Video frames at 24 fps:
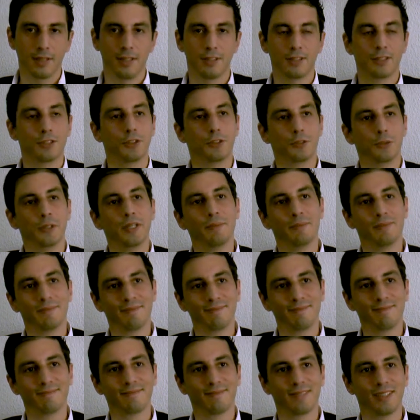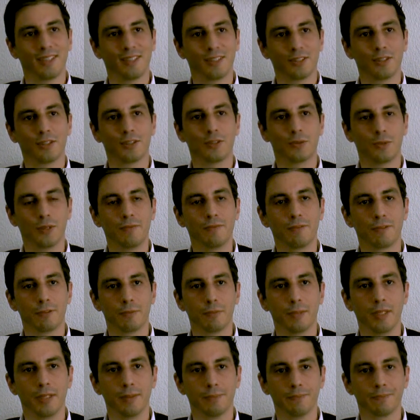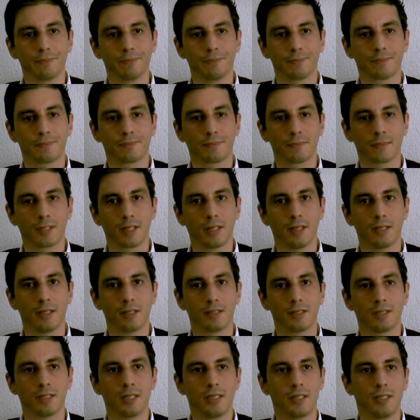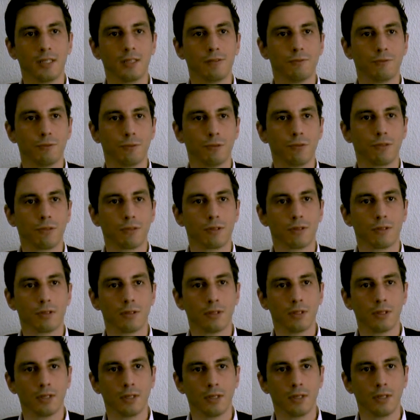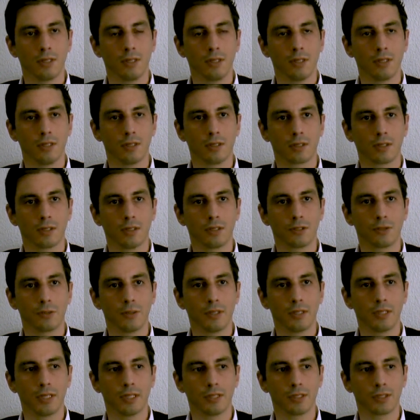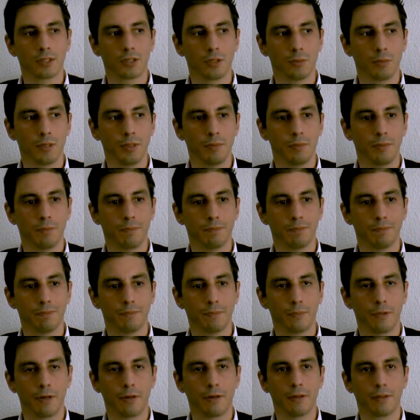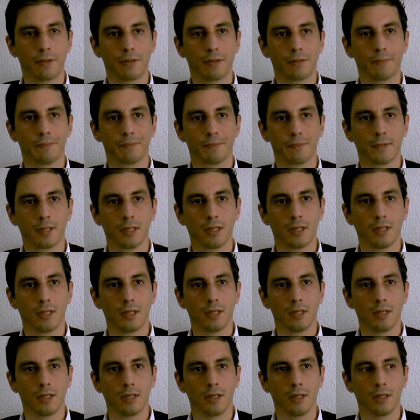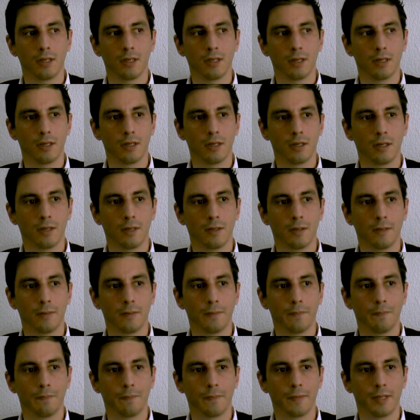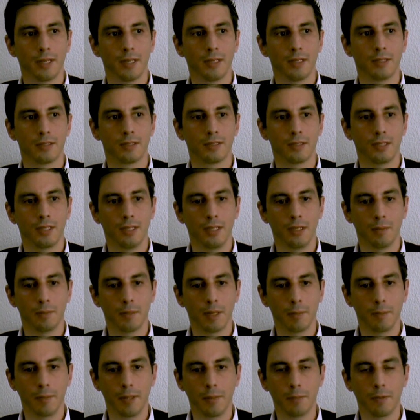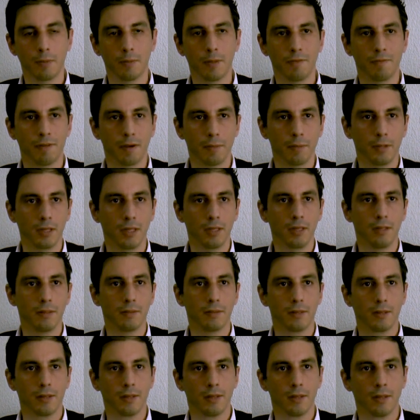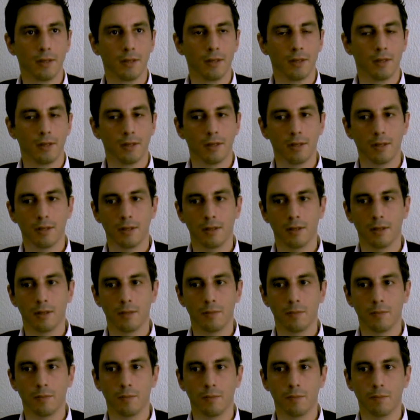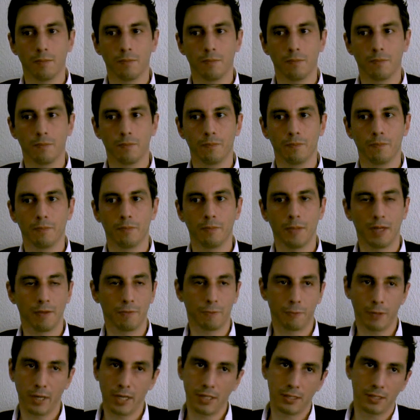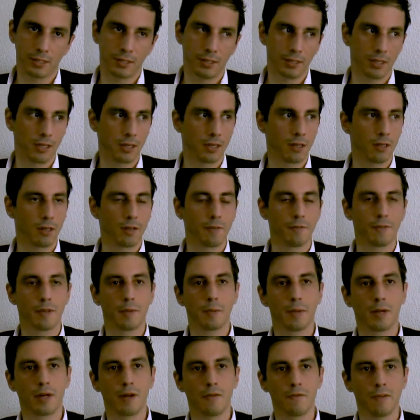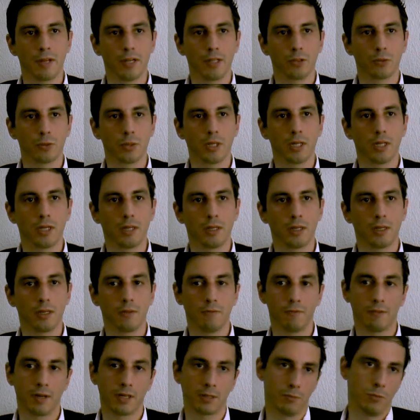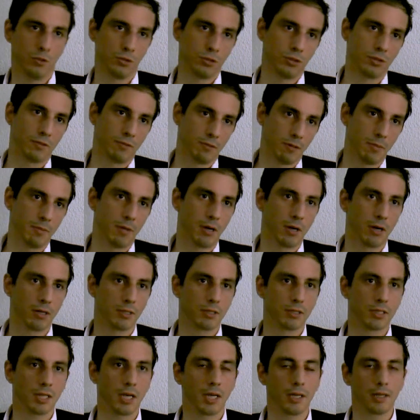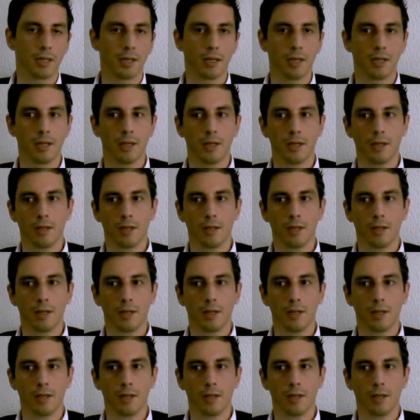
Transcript: It's a dream. it's a dream for me. Uh, setting foot in the country that saw me birth uh, and seeing my people, my family, uh, my friends. Not all of them are in Venezuela. In fact, most of them are outside.